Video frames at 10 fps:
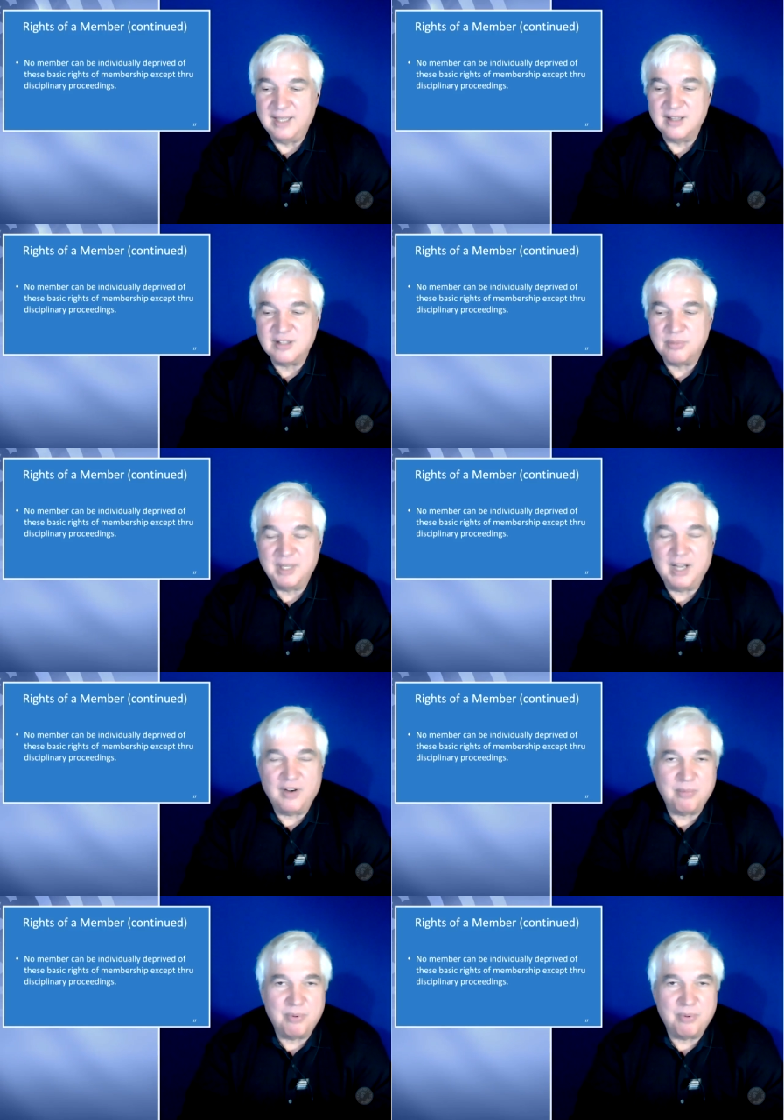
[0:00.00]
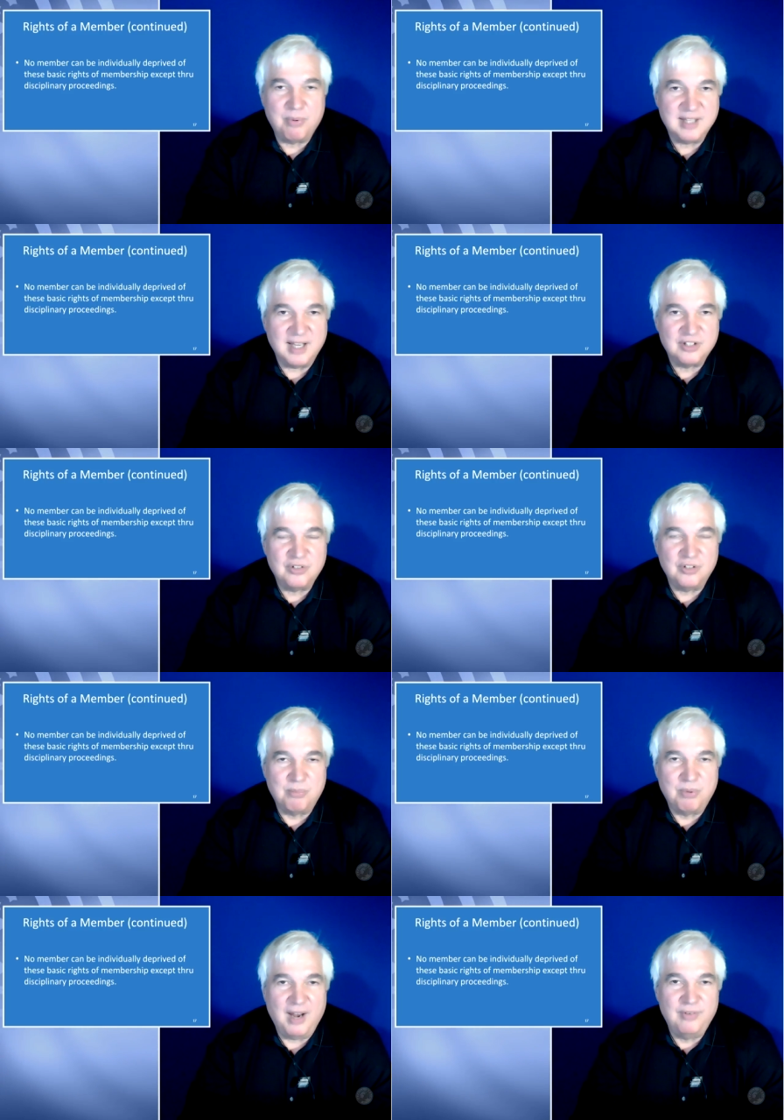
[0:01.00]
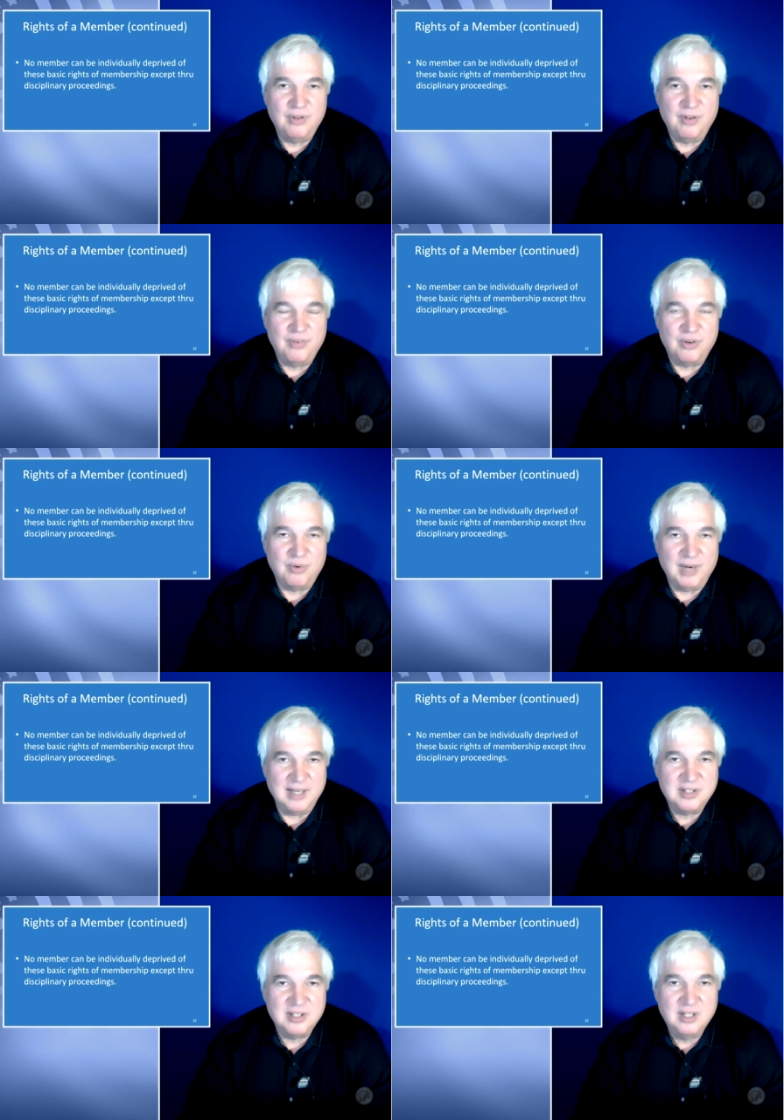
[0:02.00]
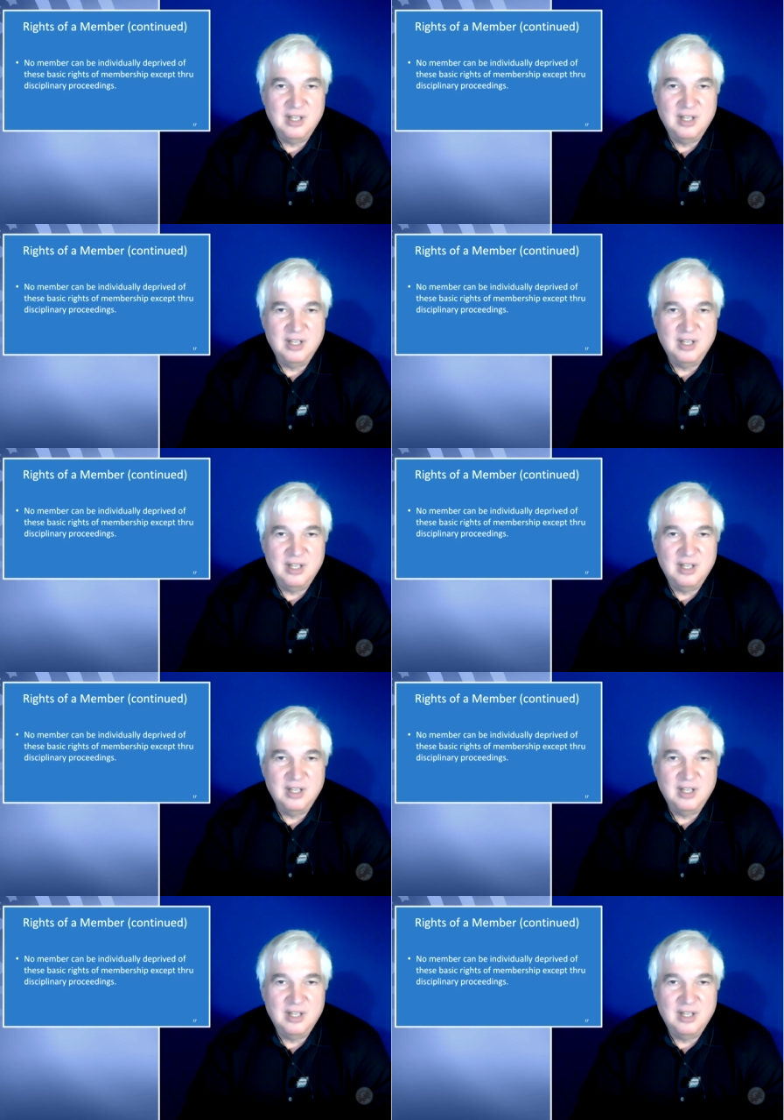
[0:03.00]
disciplinary process to deprive you of your rights.